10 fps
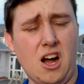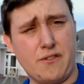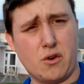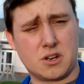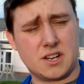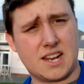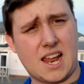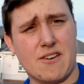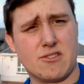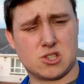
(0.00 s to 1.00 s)
I've ordered an
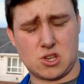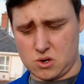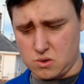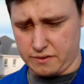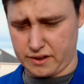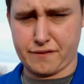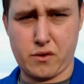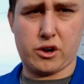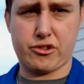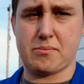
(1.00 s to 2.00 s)
aerosol, I think
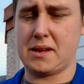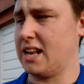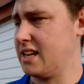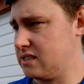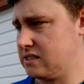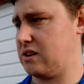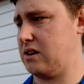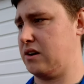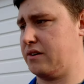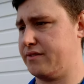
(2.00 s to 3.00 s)
400 millilitres
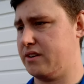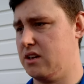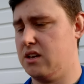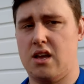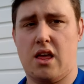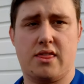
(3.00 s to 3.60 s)
of